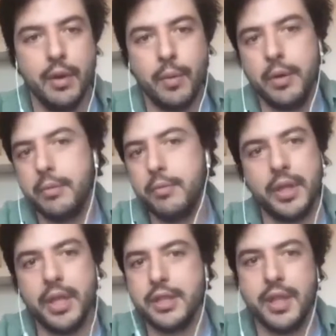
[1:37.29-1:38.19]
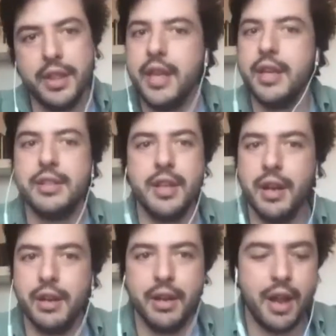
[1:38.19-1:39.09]
well, what does she think
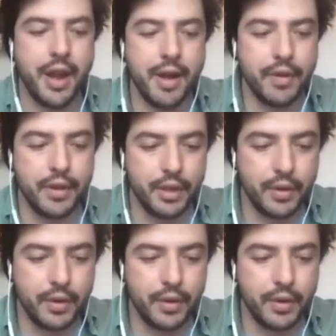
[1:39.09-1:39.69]
and everything.